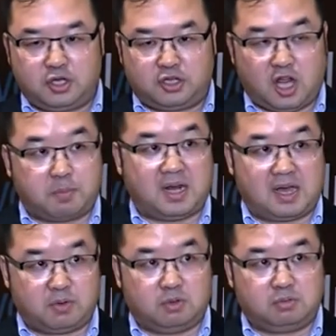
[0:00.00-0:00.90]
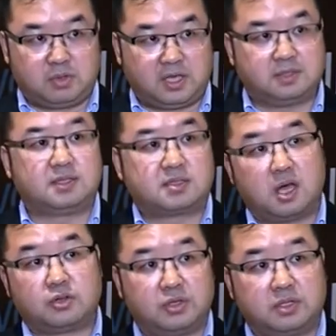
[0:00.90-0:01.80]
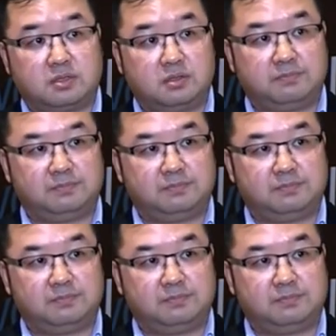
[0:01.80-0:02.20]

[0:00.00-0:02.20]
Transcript: top level in these countries.